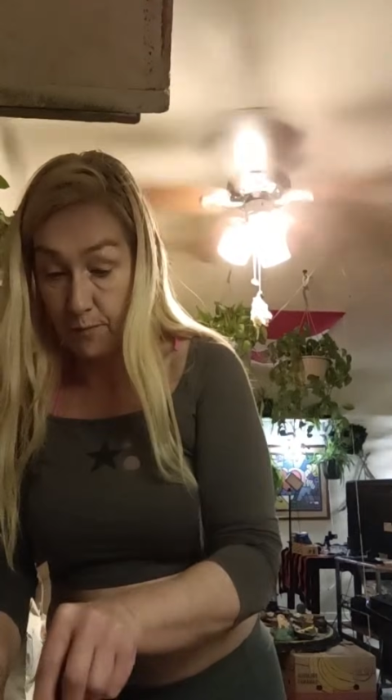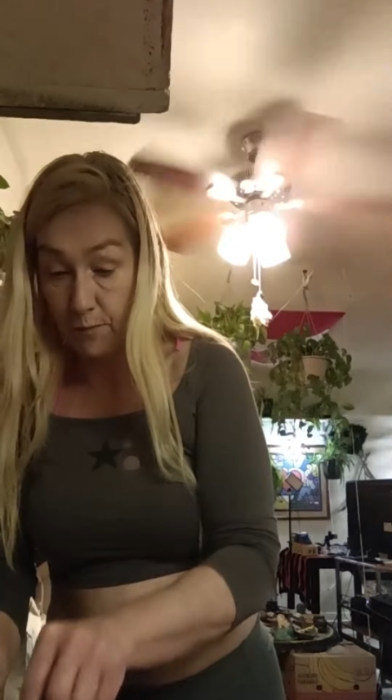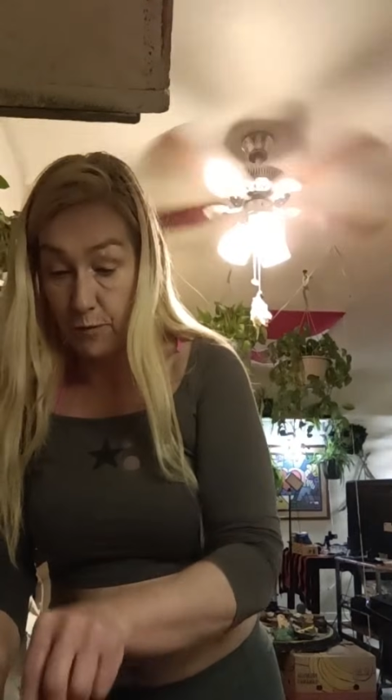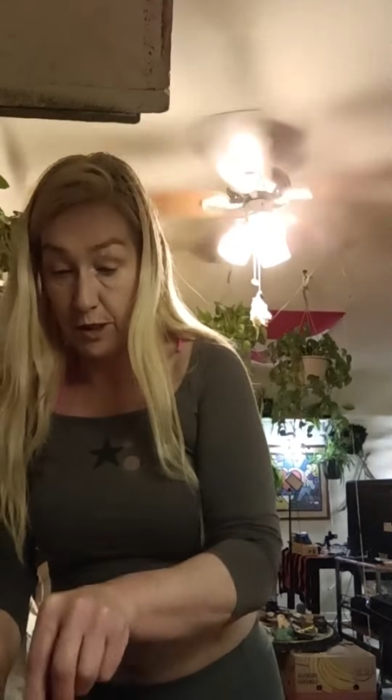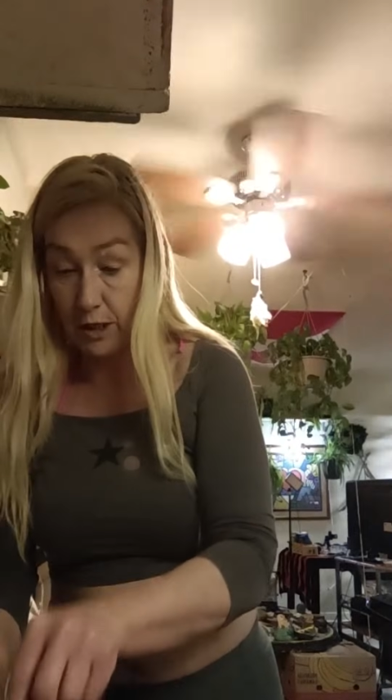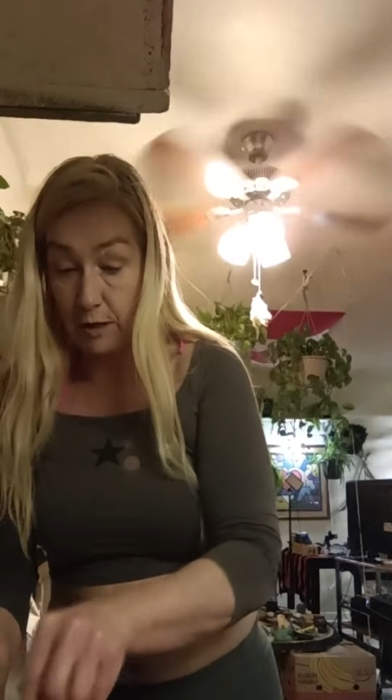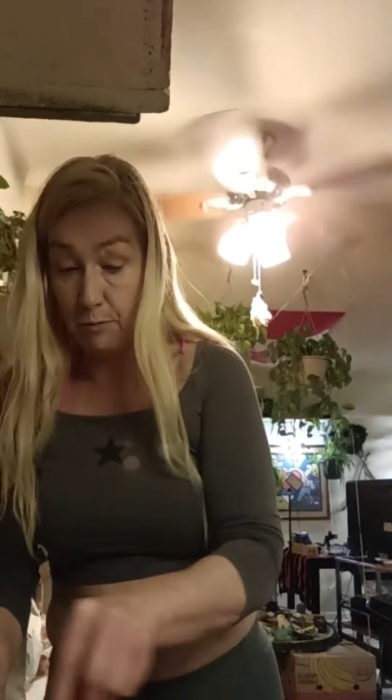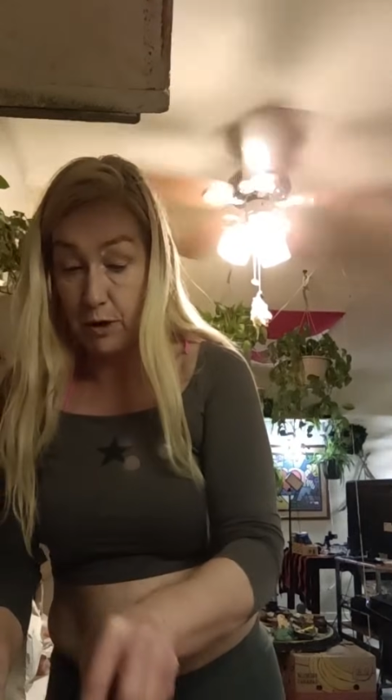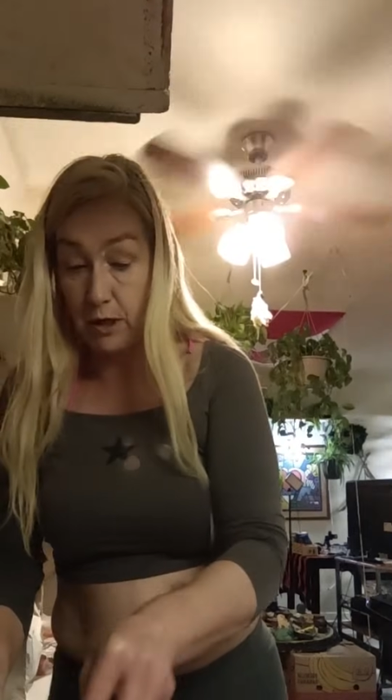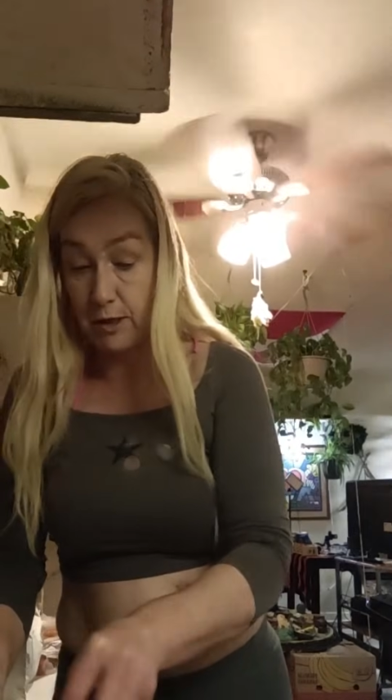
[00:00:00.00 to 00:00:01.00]
Just going to
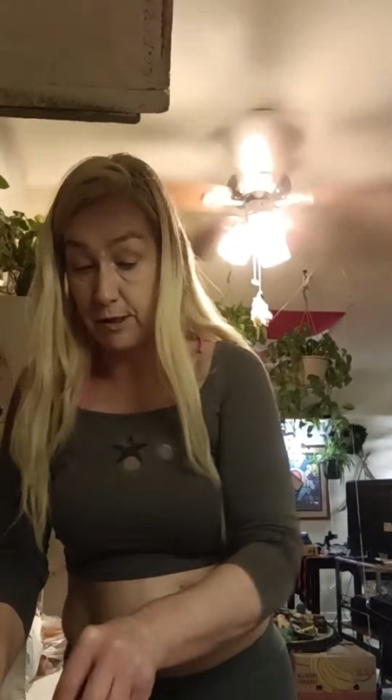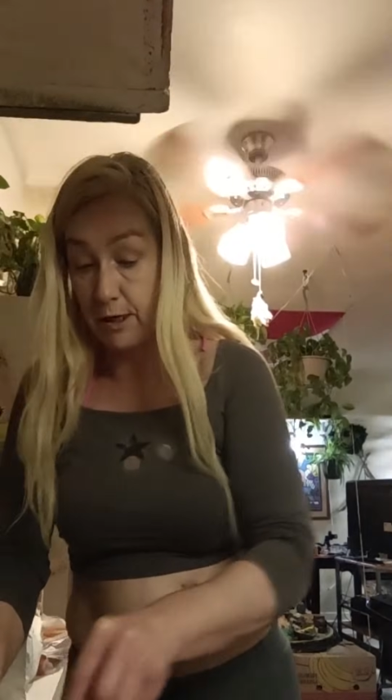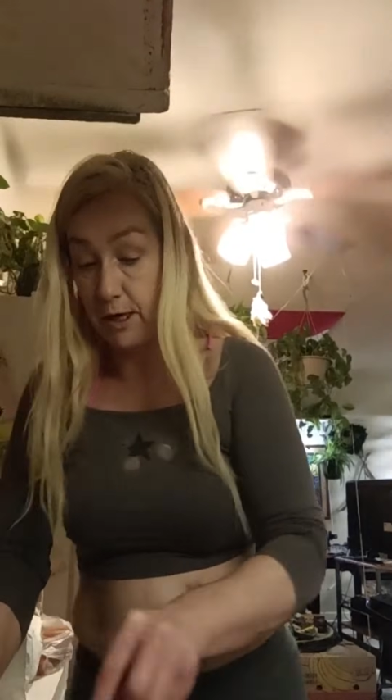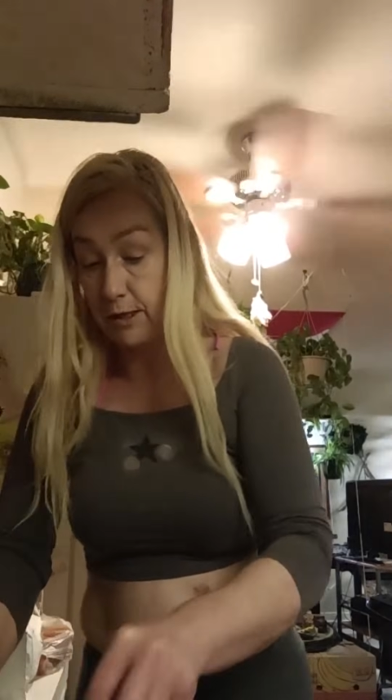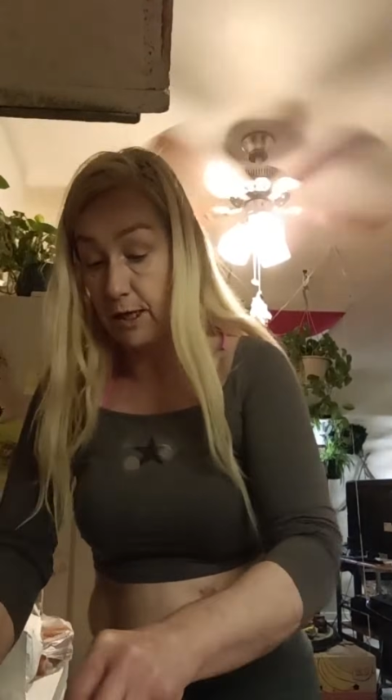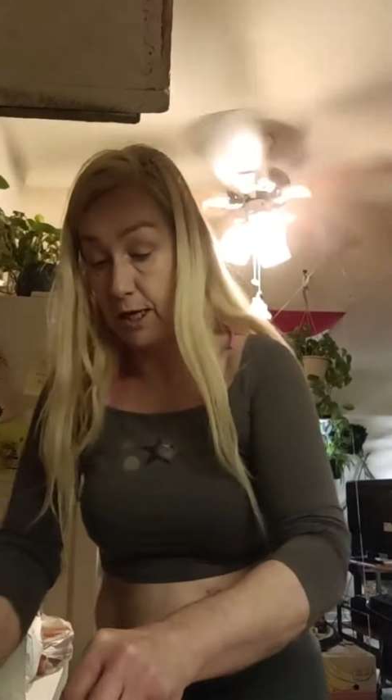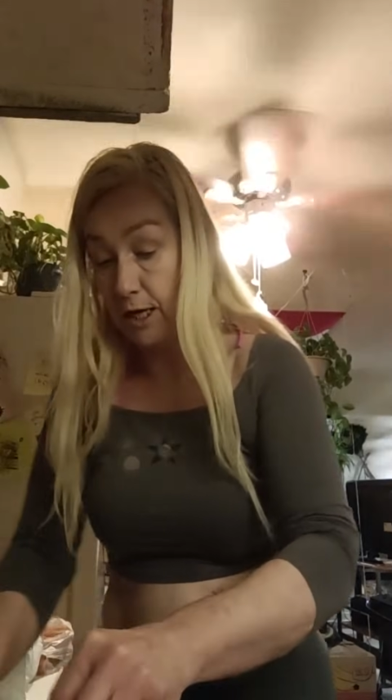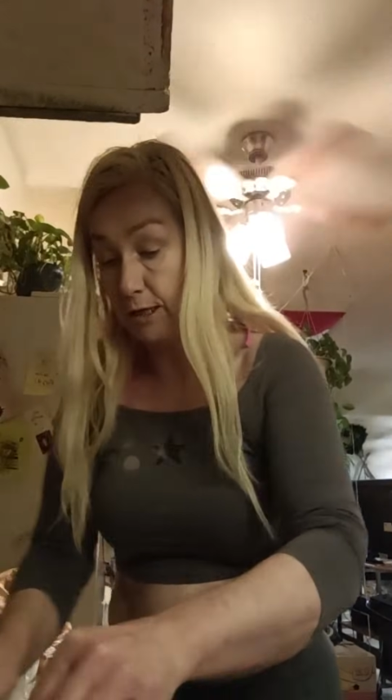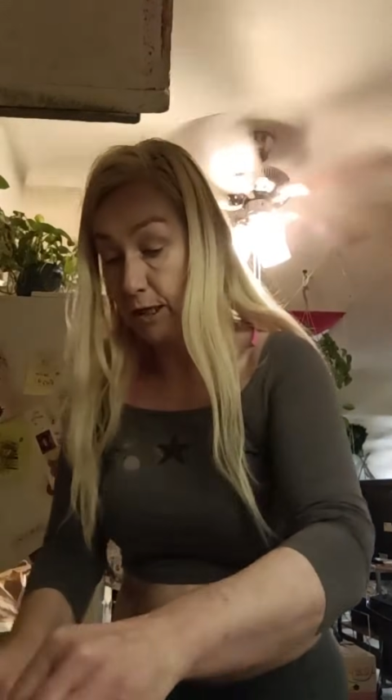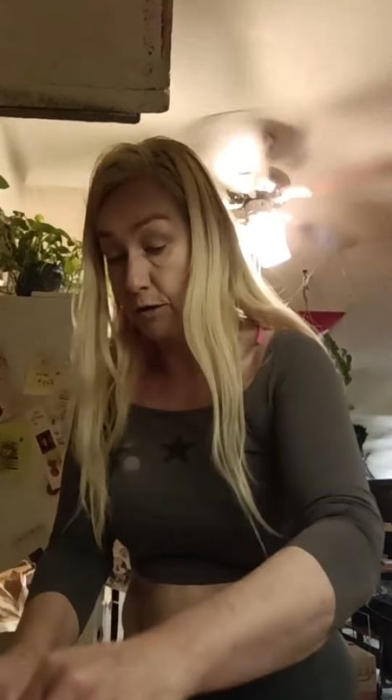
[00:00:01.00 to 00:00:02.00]
put ourselves
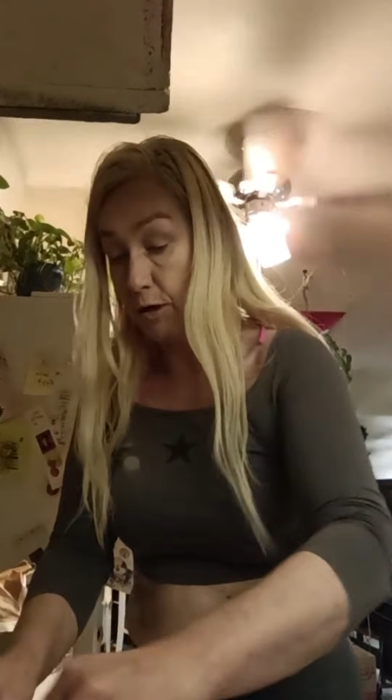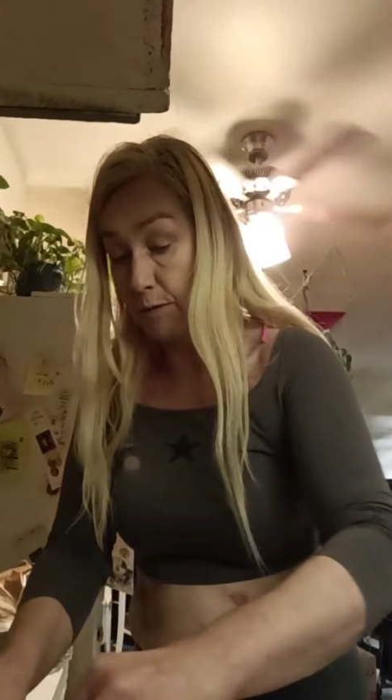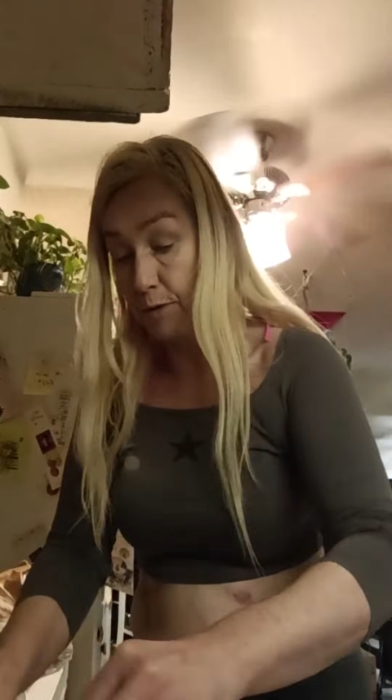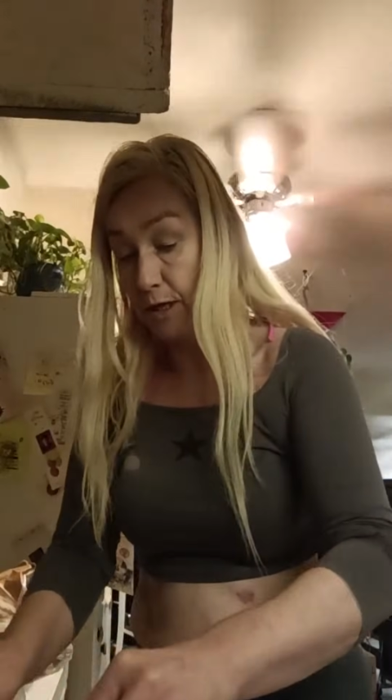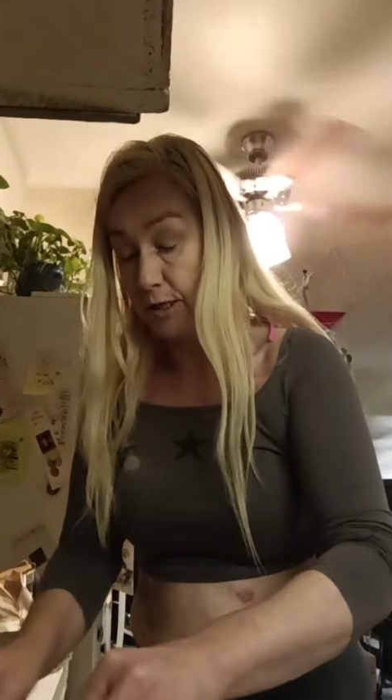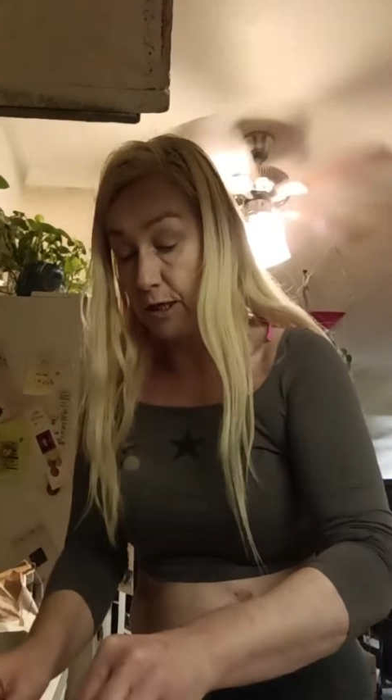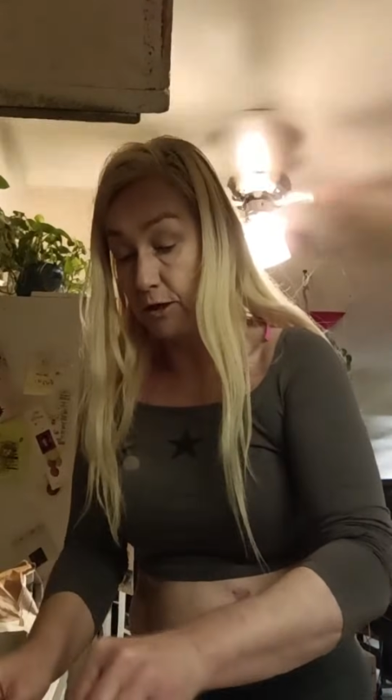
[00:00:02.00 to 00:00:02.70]
easy, quick pizza,